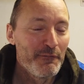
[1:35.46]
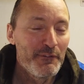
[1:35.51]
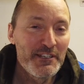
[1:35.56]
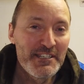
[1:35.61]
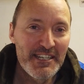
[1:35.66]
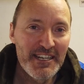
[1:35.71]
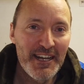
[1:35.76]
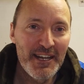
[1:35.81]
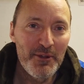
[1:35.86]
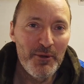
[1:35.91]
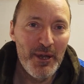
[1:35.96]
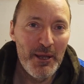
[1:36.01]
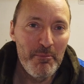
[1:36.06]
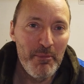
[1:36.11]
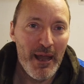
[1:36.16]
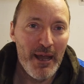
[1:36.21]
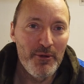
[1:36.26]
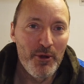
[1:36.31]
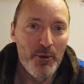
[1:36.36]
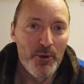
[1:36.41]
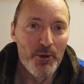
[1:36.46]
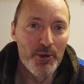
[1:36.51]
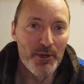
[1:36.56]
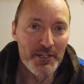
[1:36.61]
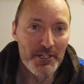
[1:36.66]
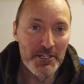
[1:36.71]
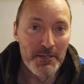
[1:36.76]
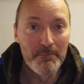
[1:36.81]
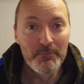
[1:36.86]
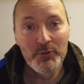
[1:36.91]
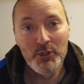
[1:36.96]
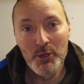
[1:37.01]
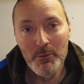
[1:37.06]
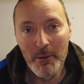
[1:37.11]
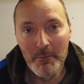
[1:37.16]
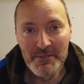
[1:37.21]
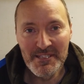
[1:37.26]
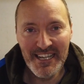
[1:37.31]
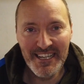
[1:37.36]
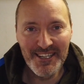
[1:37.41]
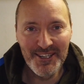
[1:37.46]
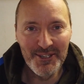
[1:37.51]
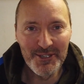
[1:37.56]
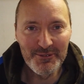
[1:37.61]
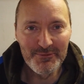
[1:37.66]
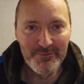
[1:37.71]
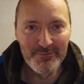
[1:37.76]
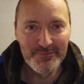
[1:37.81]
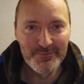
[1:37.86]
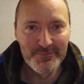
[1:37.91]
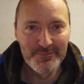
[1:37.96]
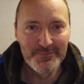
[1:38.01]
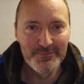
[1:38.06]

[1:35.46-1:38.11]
for DIY power wallers. Come on, take a look.